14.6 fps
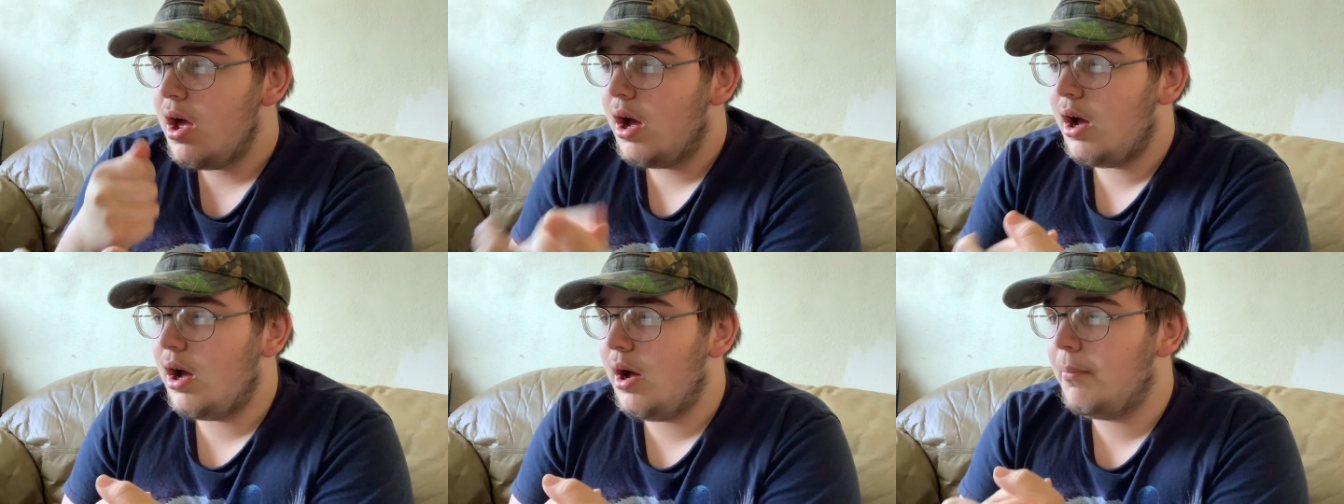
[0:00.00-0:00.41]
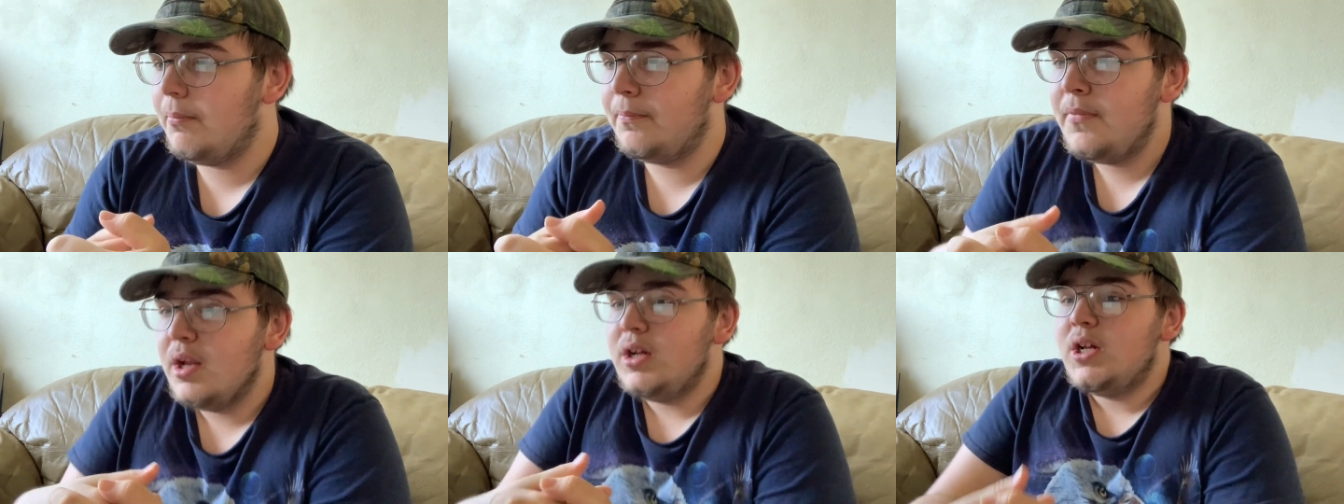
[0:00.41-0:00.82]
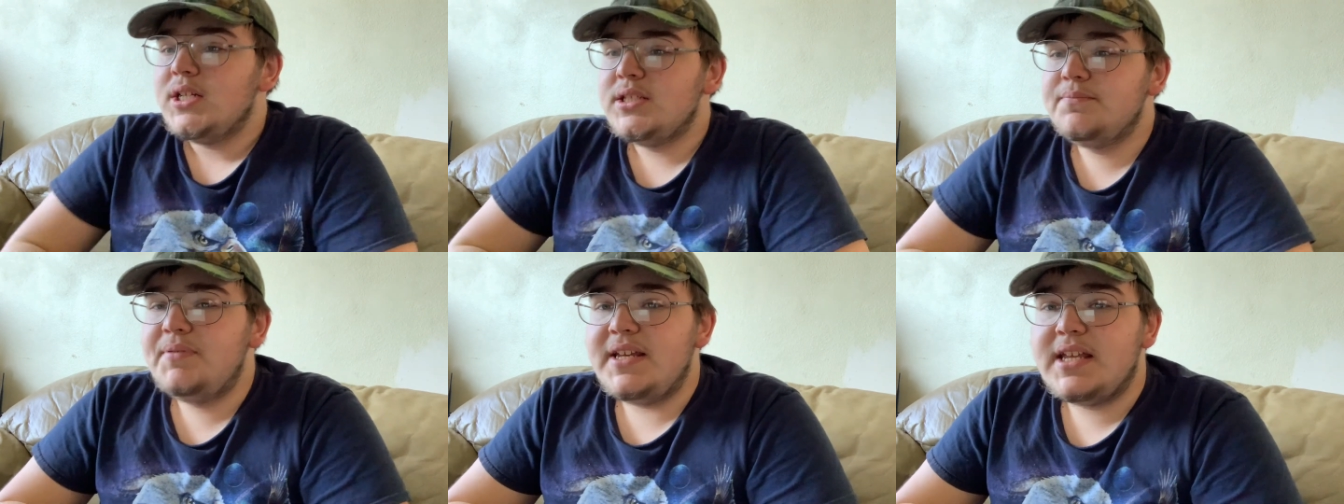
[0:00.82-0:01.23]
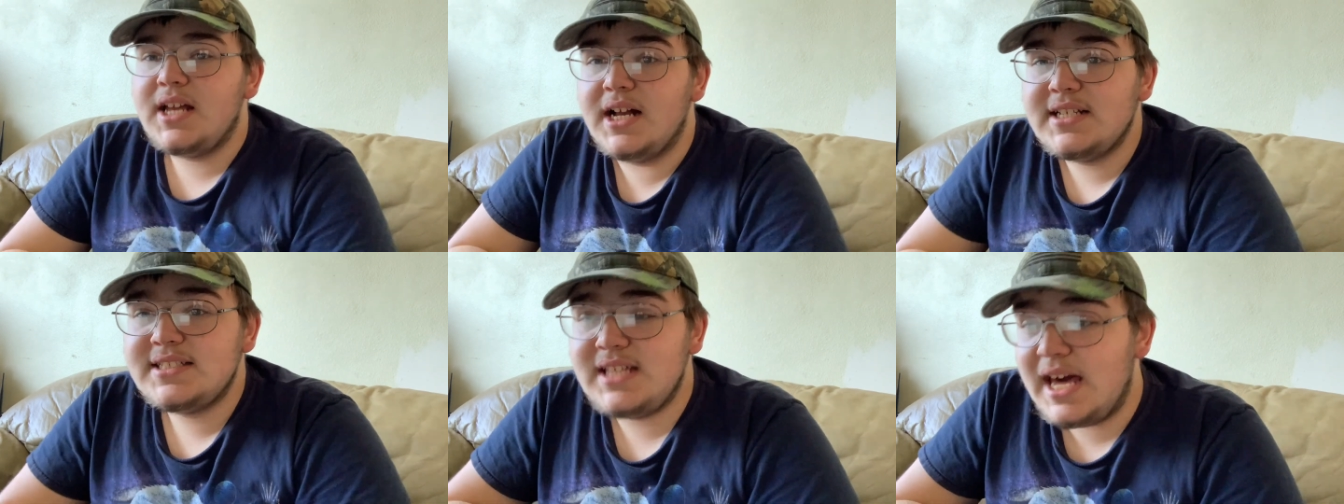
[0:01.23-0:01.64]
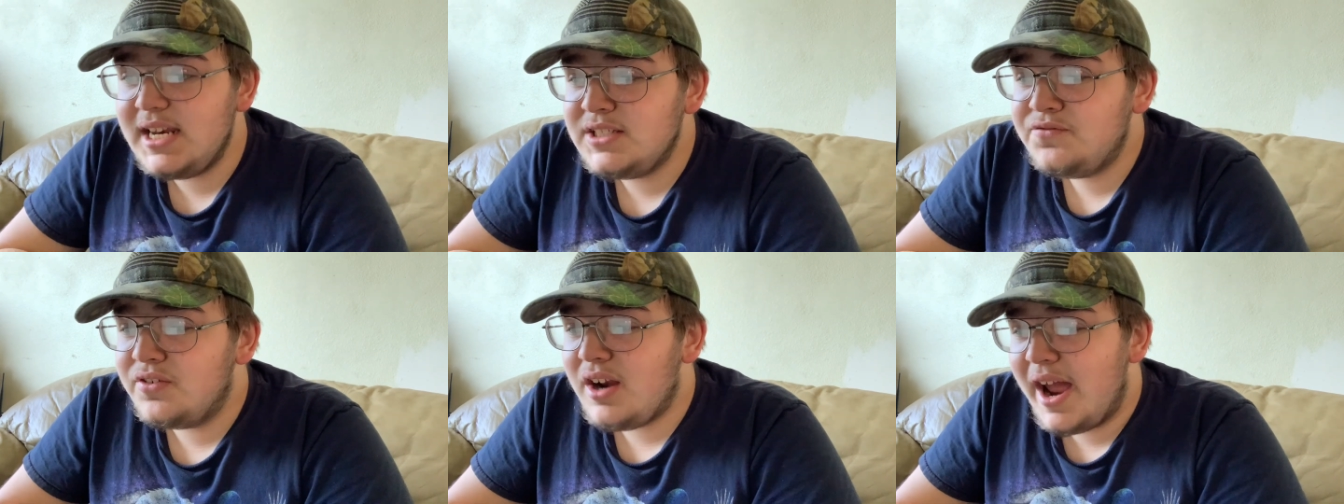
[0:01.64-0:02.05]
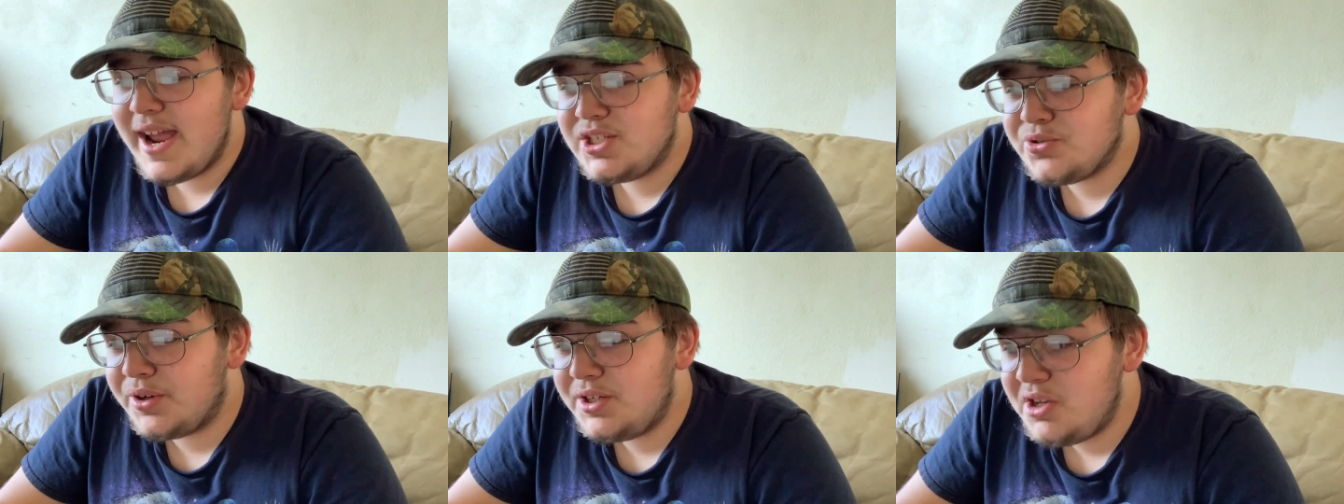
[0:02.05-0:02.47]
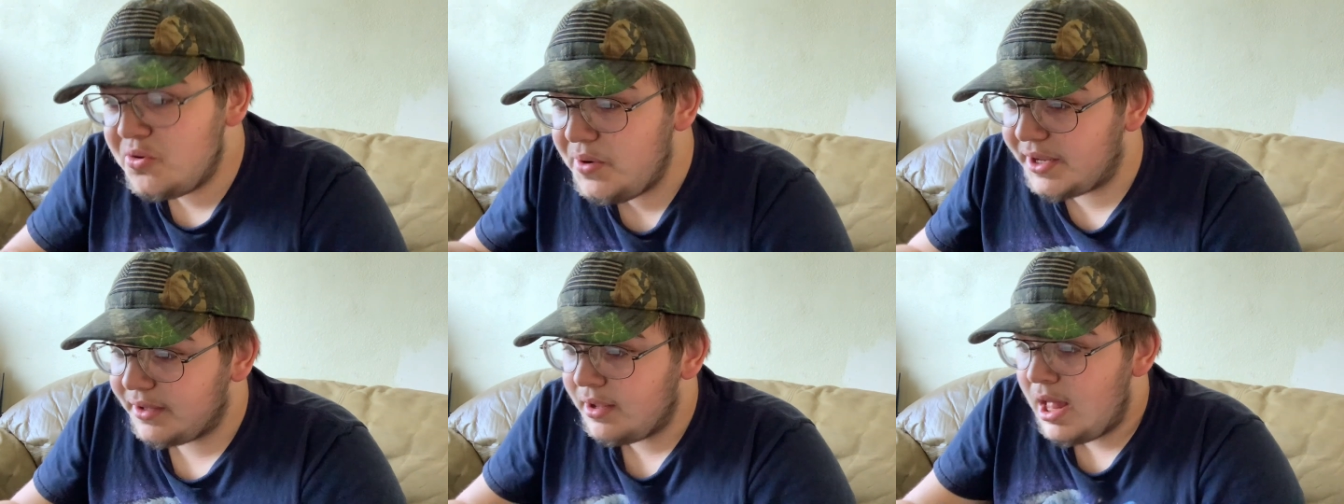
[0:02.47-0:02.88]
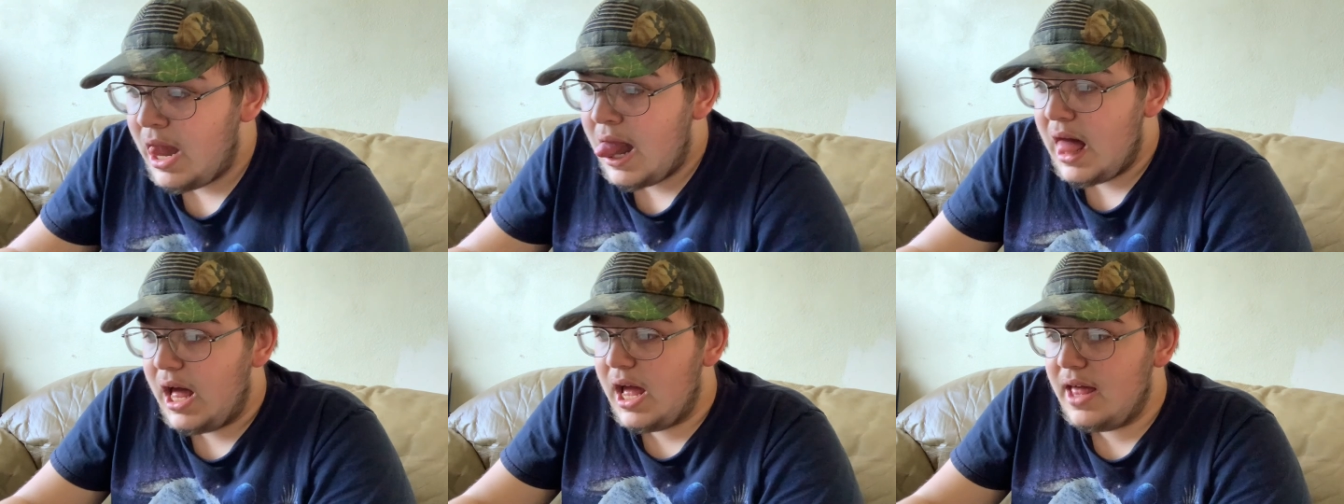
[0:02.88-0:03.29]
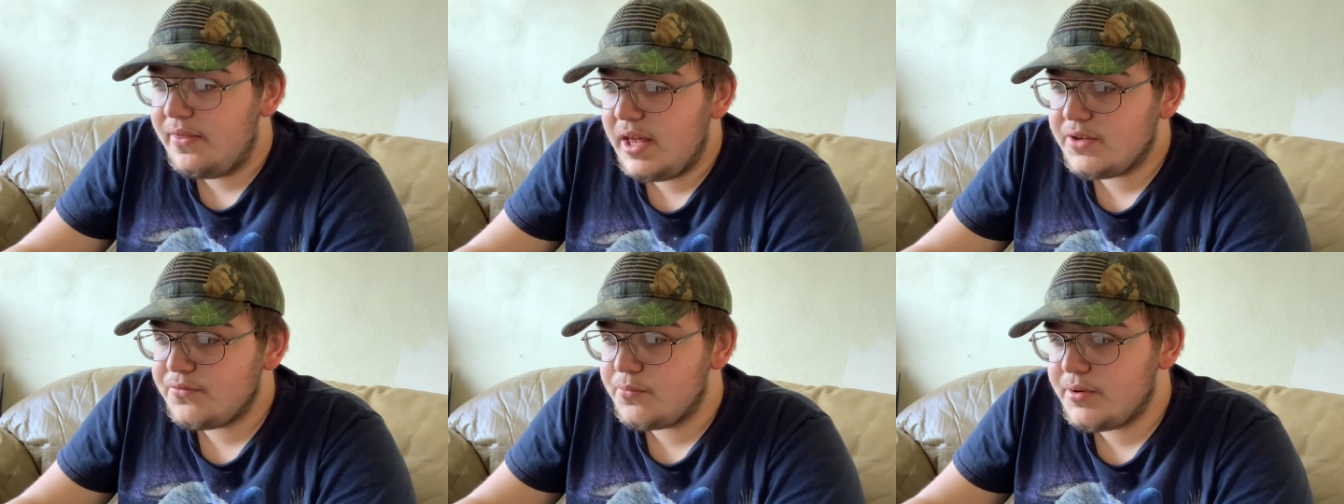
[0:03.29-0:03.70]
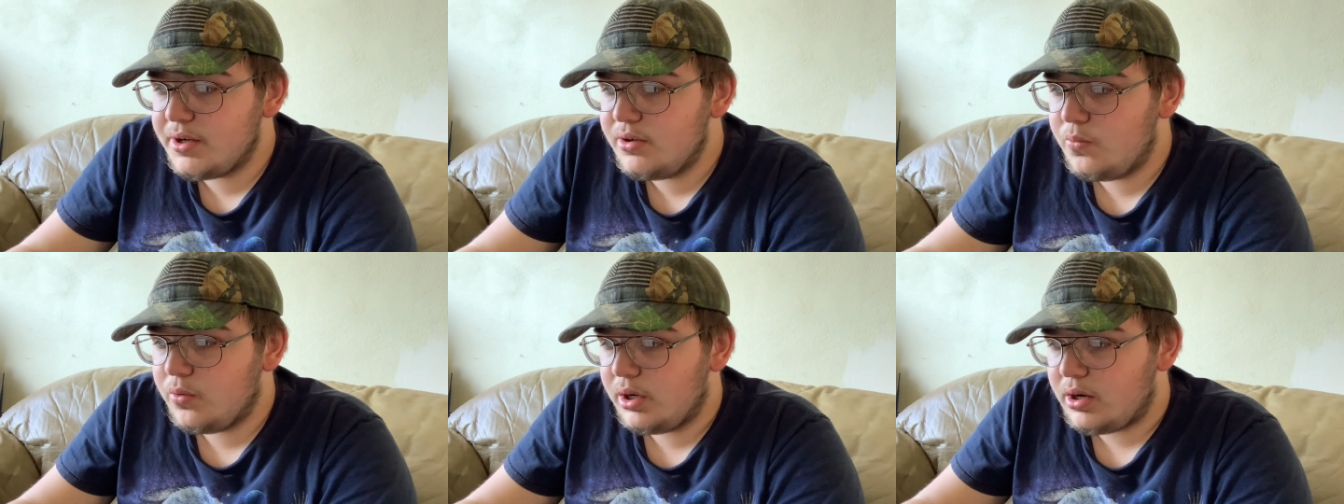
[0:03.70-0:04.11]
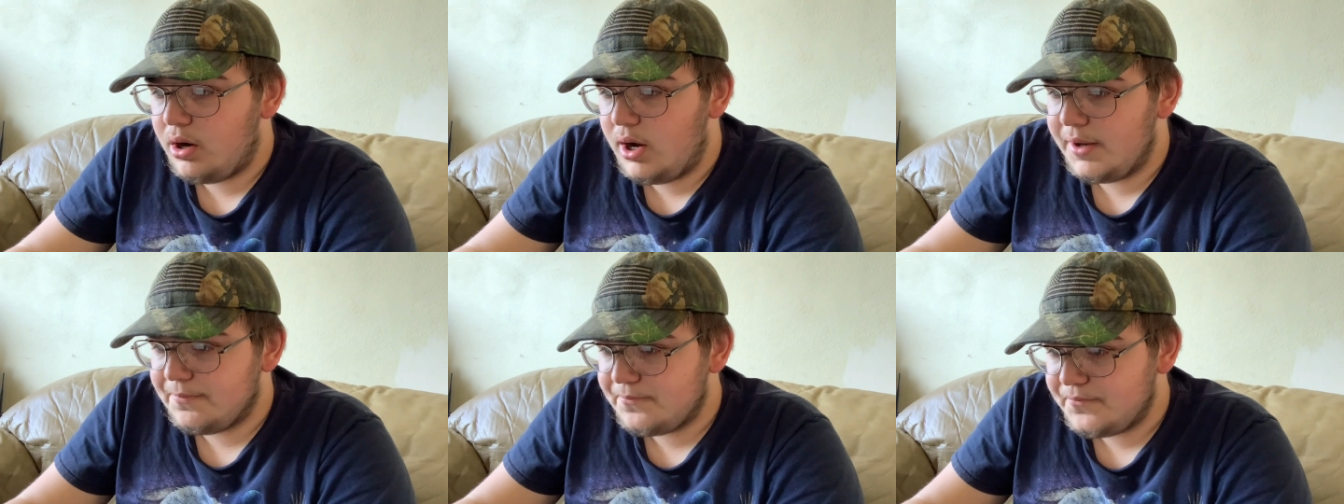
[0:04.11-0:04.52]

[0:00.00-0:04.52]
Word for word: um because that is what I enjoy doing and that's what we're going to work on.